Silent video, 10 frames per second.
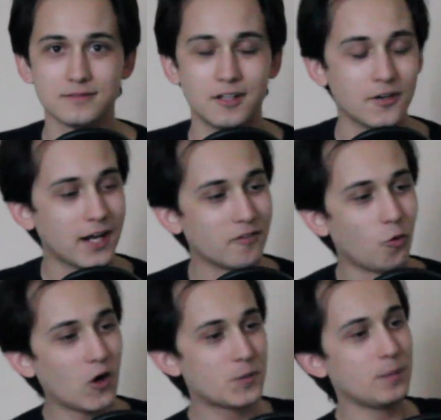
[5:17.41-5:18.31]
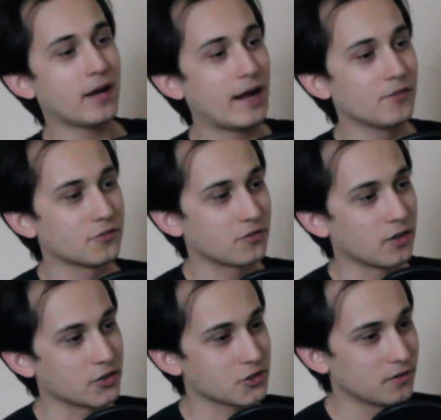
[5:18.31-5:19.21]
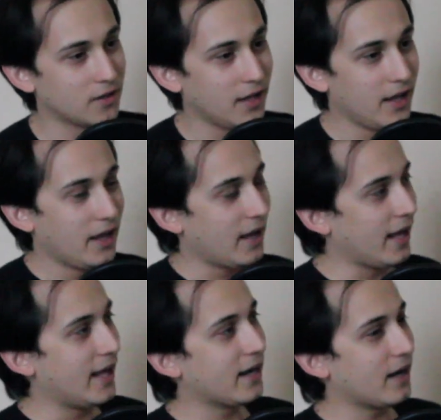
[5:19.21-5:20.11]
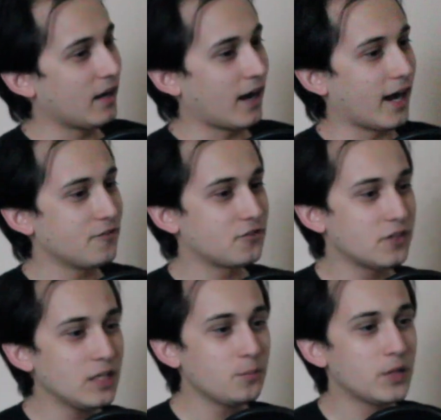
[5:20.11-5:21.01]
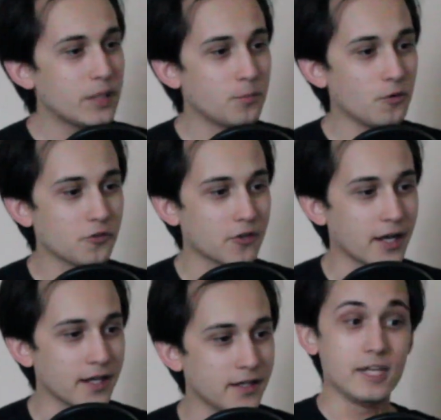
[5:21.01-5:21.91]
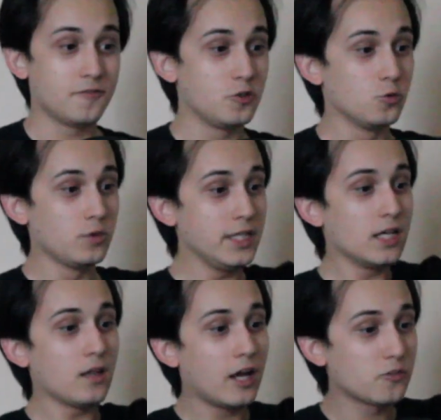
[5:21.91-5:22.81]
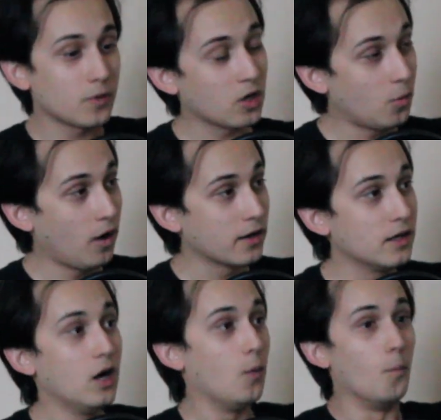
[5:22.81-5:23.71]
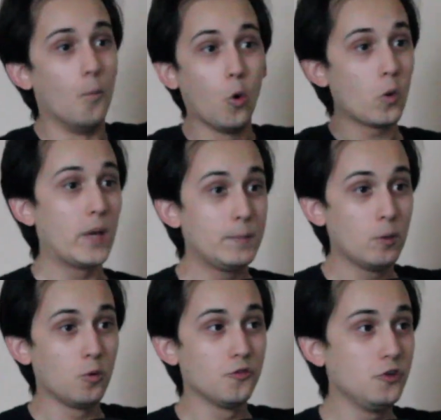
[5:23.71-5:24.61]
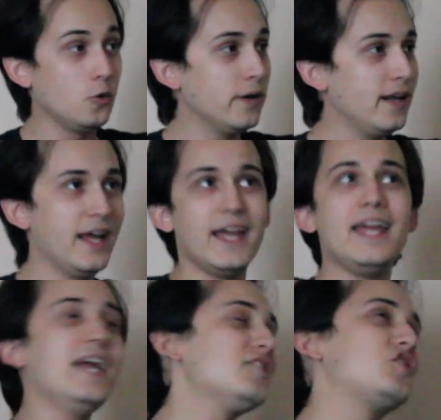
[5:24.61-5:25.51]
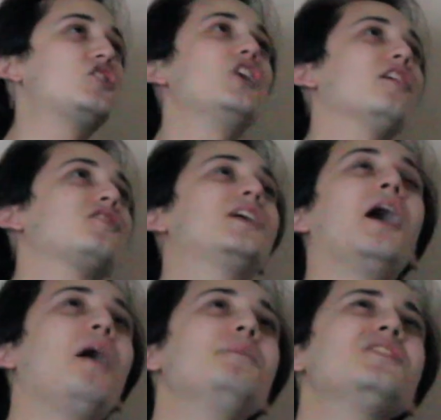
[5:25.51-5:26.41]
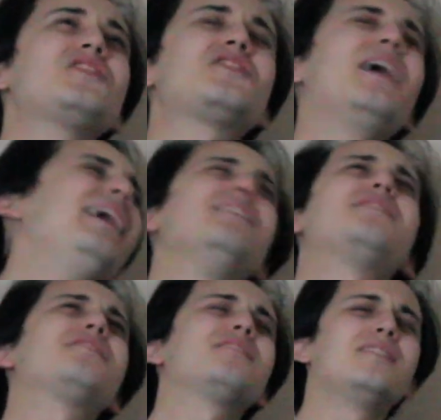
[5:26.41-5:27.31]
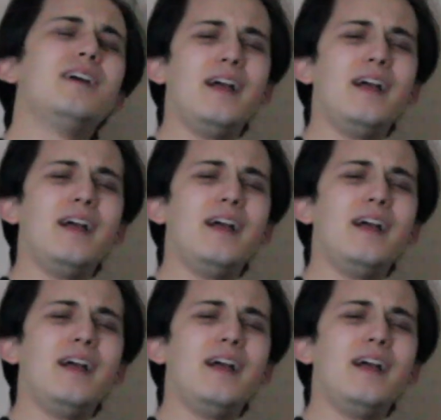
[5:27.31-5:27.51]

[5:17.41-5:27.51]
Okay, I've watched people have this discussion. And I've seen people say, if you legalize marijuana, more people will do it. It's just common sense.